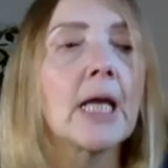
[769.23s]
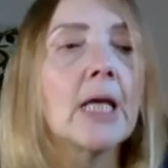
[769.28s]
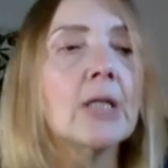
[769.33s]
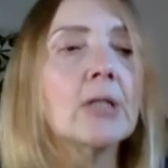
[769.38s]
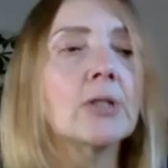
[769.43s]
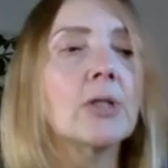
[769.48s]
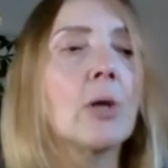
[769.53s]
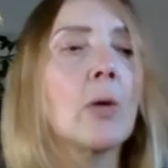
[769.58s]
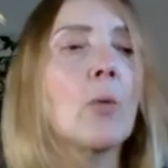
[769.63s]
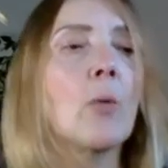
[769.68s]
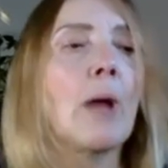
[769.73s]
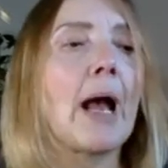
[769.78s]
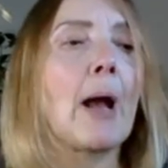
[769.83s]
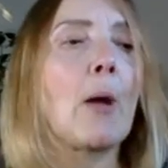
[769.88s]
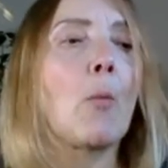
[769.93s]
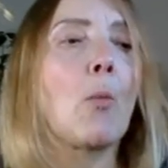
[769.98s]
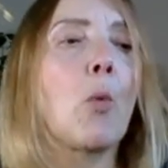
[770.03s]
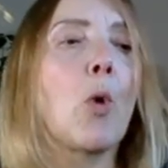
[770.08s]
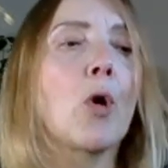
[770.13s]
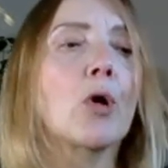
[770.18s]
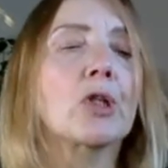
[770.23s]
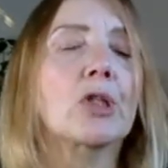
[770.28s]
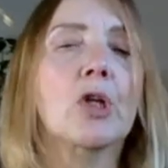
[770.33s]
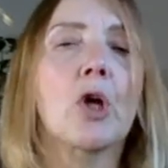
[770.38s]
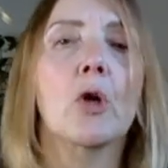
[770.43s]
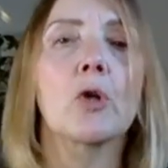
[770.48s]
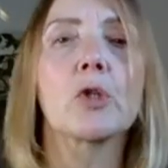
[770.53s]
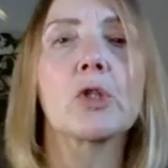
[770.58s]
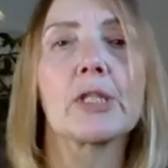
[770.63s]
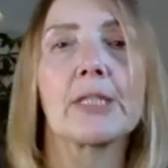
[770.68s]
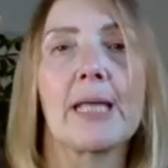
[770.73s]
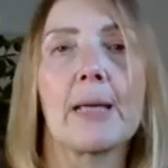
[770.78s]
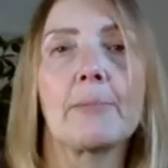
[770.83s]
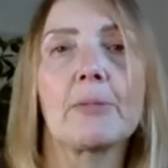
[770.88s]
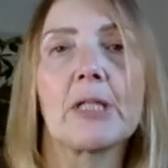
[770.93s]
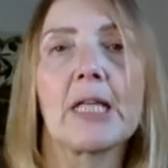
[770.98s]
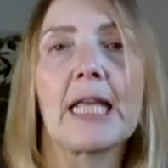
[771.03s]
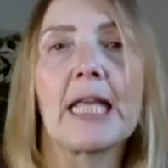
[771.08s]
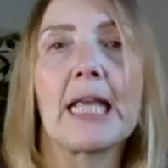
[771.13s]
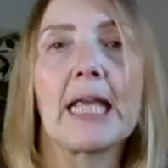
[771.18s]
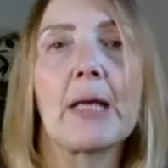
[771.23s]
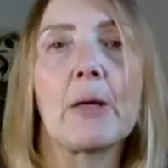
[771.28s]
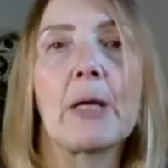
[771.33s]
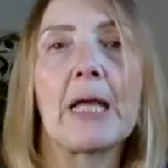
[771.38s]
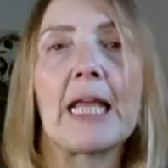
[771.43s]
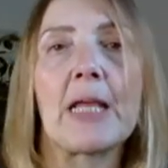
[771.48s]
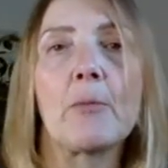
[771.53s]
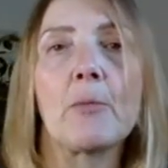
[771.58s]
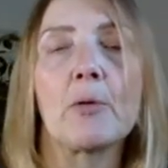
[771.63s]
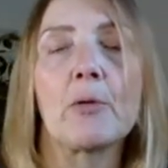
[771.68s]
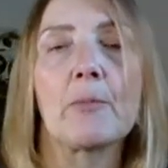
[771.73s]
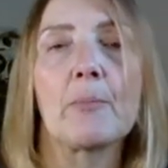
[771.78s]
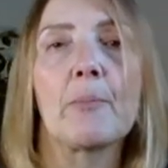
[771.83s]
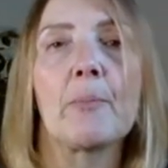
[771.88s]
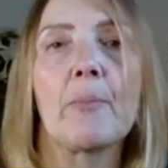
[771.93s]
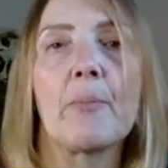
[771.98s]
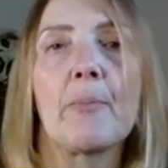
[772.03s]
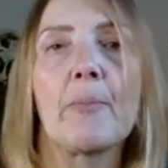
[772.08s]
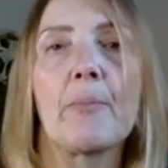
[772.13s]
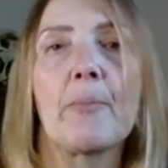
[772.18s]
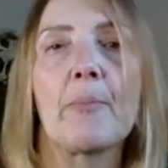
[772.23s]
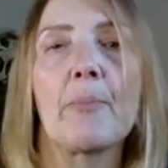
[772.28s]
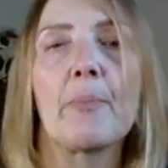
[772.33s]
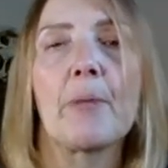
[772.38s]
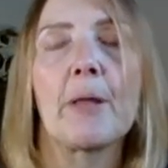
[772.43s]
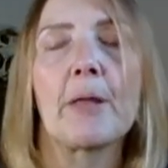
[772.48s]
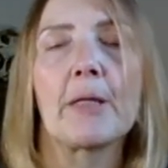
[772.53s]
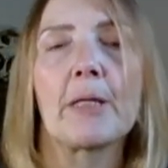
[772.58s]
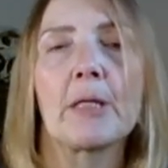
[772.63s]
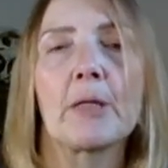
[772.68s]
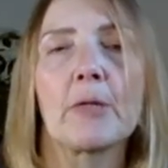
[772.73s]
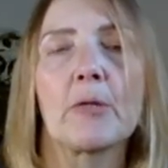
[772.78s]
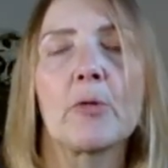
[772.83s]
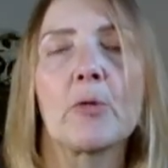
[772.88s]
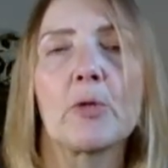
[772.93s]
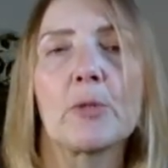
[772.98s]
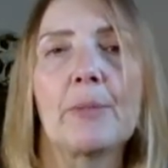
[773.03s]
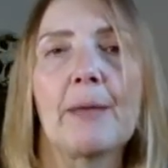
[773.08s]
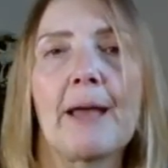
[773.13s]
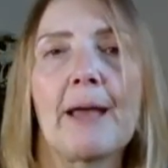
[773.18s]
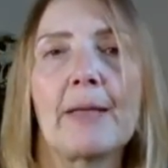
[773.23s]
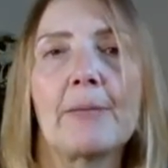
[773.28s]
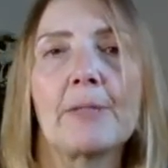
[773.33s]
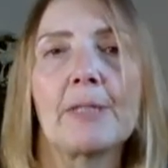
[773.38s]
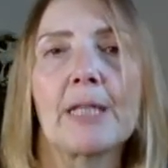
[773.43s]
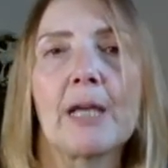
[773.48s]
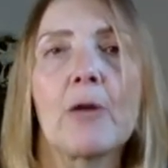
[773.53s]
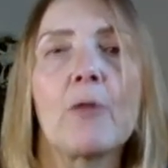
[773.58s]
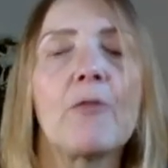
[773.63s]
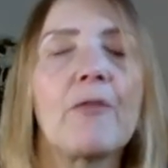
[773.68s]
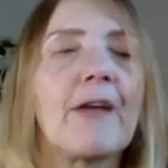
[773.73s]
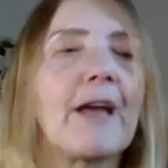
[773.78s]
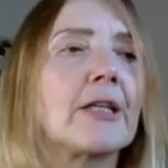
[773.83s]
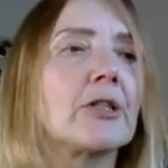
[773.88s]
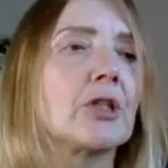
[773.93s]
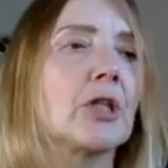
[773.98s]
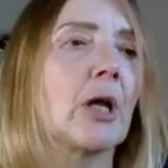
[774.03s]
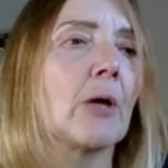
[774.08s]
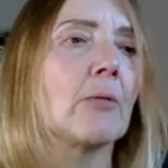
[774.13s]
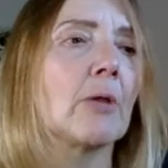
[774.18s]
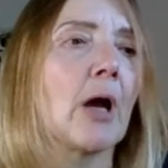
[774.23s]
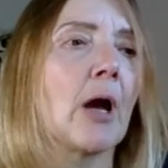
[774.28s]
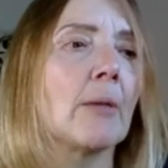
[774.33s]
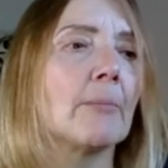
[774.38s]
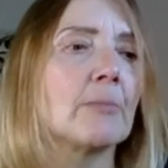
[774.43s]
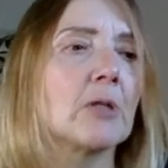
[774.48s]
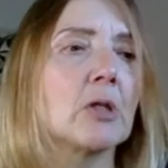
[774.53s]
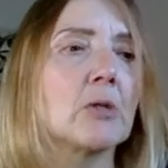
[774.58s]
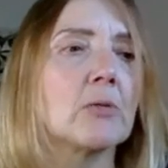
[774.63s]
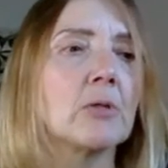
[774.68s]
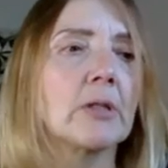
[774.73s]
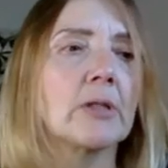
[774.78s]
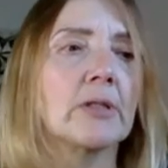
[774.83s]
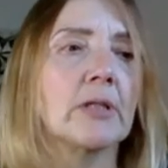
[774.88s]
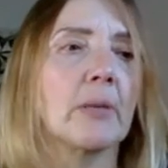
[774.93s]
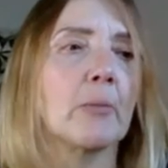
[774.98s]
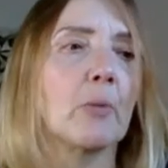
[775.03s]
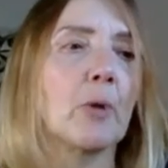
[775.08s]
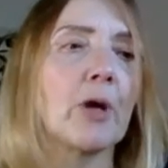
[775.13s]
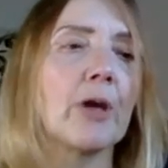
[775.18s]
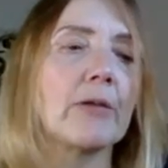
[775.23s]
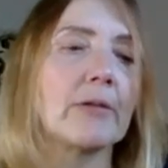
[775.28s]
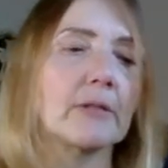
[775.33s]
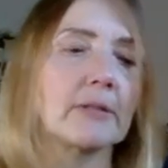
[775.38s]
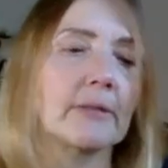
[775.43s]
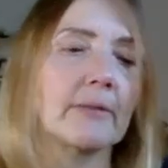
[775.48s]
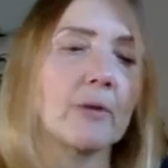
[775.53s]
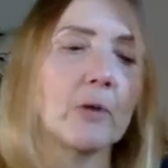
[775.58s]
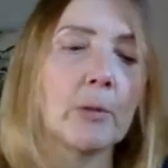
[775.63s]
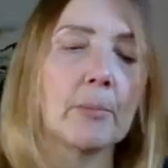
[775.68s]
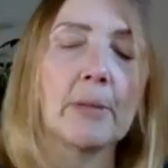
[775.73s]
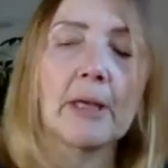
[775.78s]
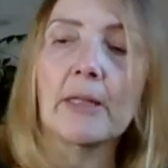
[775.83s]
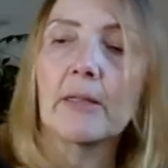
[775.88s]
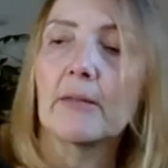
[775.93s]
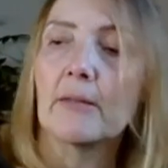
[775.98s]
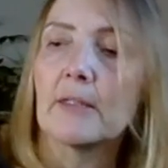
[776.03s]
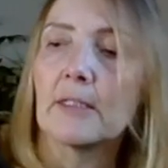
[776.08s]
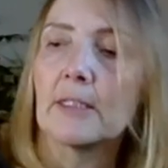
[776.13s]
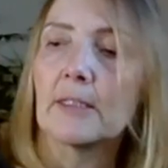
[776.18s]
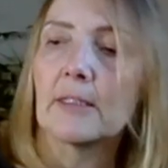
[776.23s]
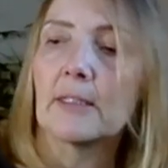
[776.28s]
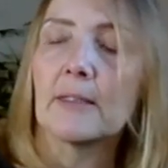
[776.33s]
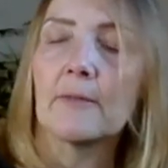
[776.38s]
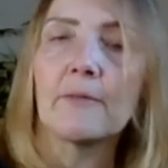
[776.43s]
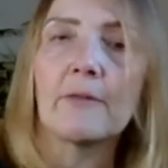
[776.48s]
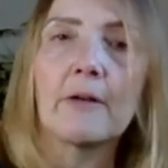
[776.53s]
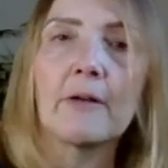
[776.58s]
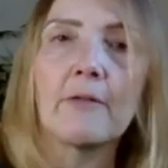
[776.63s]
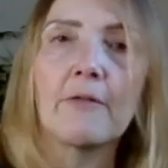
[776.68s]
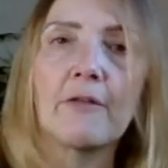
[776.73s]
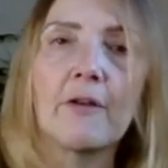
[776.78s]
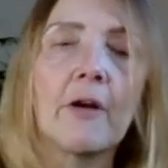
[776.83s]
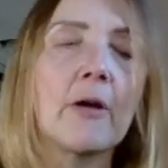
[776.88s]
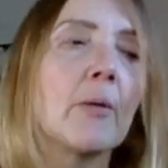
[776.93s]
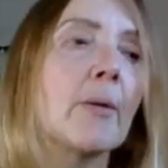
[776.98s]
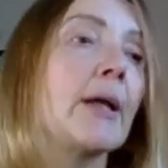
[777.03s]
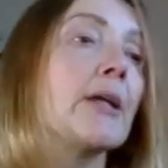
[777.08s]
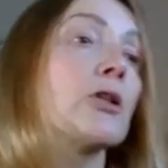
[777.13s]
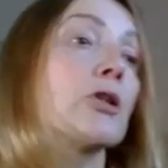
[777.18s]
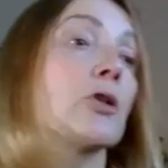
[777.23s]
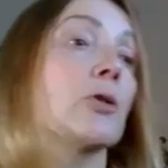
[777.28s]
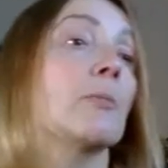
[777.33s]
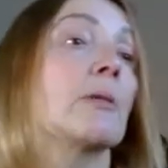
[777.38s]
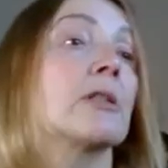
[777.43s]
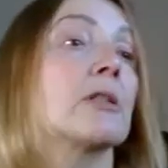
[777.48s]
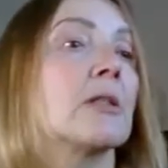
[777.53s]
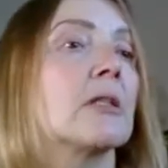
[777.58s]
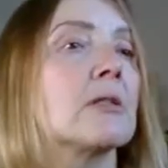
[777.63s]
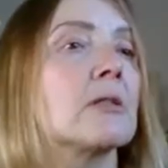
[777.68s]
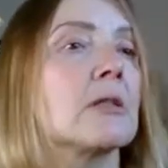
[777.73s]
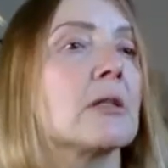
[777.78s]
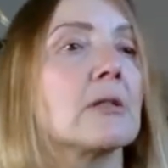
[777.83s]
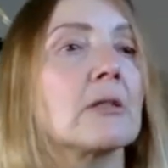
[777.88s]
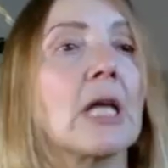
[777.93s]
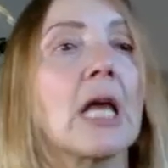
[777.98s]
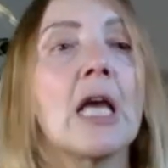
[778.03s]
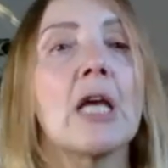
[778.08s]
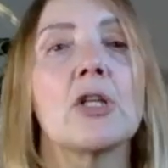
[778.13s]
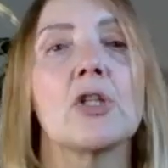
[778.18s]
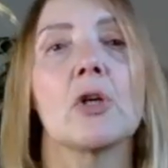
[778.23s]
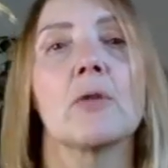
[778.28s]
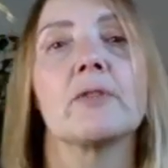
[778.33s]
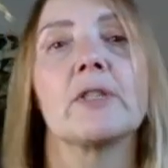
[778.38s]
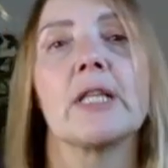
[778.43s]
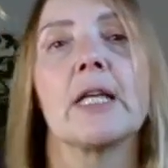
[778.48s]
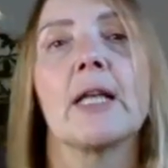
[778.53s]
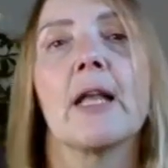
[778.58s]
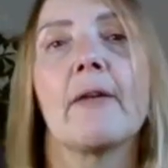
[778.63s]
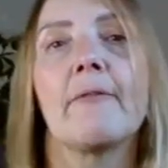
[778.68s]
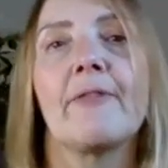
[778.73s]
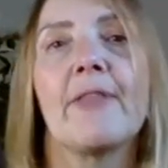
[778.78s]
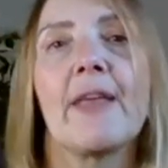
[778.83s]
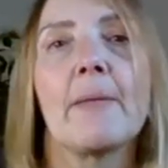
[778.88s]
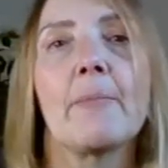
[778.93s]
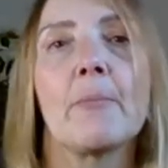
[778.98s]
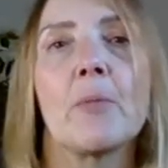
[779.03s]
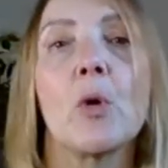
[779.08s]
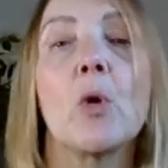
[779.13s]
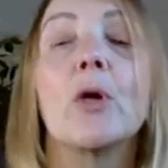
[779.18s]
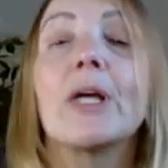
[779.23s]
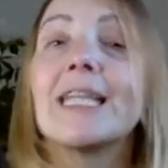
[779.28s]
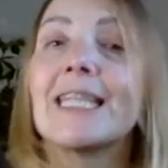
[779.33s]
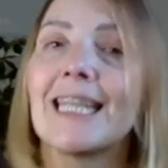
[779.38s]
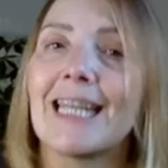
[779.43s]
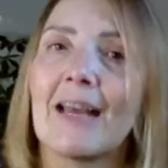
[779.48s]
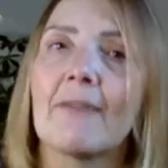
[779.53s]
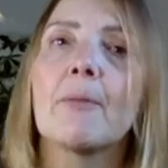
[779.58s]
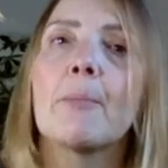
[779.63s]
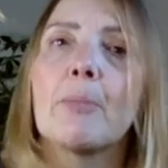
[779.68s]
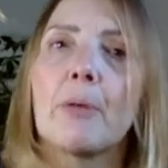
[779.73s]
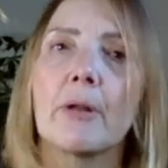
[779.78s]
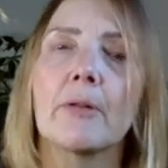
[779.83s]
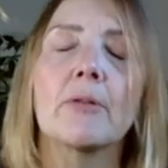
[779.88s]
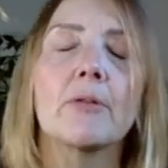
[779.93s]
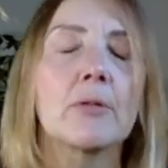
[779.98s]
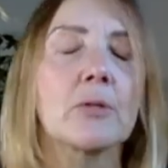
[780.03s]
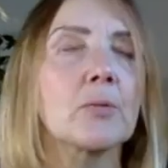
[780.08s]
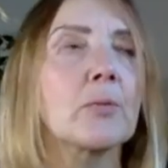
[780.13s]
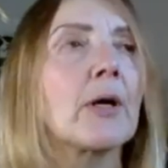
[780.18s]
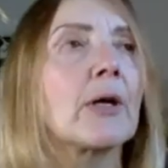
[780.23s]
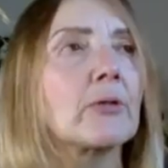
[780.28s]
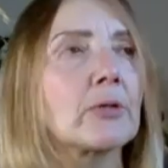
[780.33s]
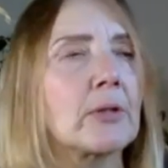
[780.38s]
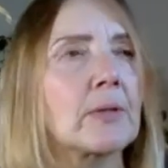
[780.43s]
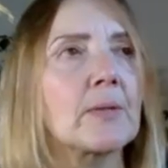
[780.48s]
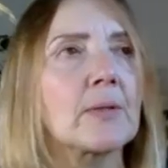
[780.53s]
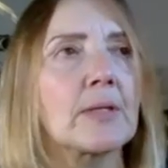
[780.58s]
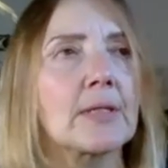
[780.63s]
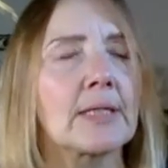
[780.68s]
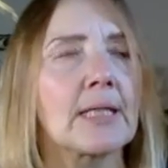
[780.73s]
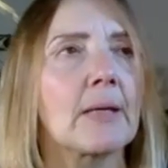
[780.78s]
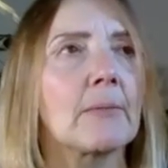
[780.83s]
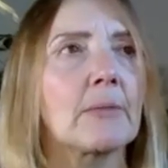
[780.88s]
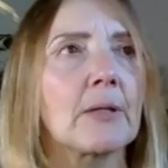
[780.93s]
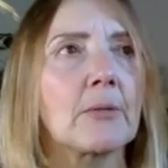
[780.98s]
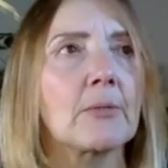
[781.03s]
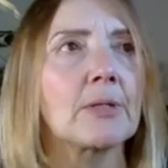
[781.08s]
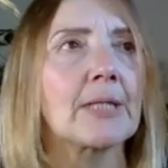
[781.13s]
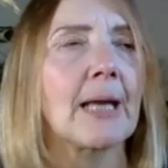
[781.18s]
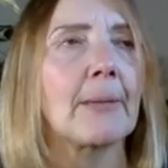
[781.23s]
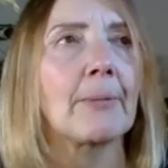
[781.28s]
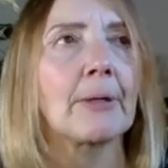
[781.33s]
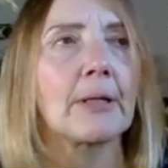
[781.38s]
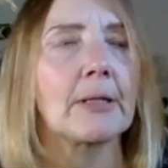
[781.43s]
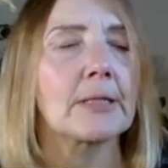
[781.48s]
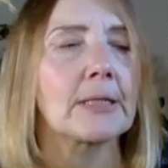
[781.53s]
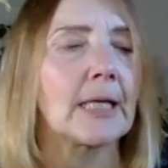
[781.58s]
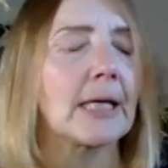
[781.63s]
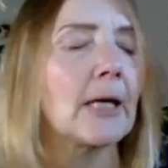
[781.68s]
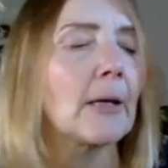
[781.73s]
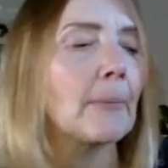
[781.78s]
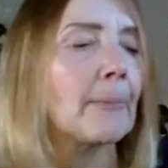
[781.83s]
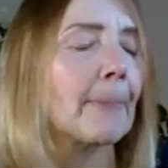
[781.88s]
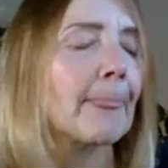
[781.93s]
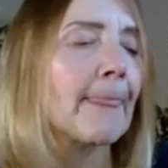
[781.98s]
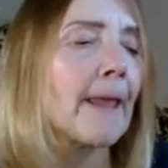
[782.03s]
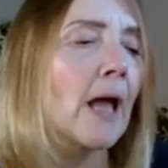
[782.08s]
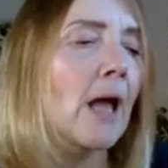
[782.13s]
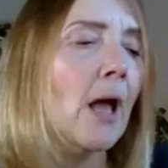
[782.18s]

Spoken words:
So what concept he would have thought about himself as, you know, that I'm useless, I'm worthless, I've got a mother that doesn't live very far away, she took my sisters, she obviously loved them more. He did have a brother as well, so the same thing was happening to him.